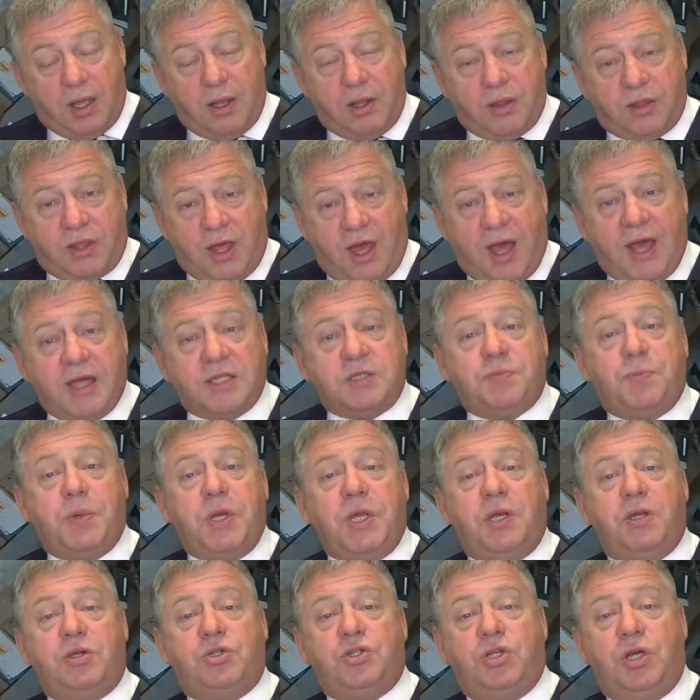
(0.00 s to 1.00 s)
There has
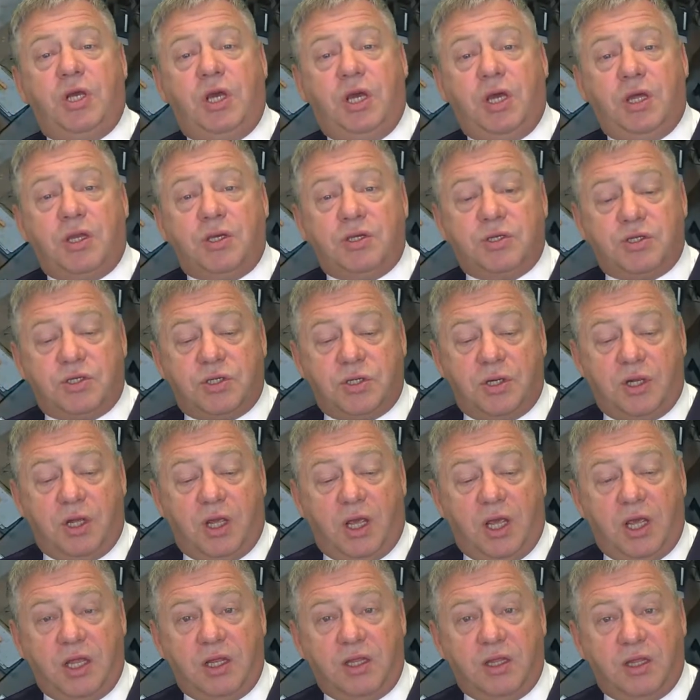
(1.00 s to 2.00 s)
been a change
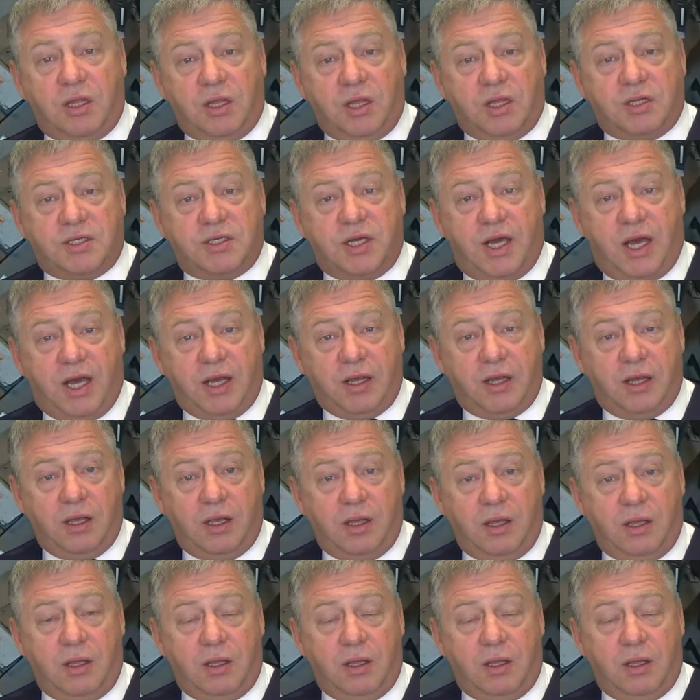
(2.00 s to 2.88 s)
in the attack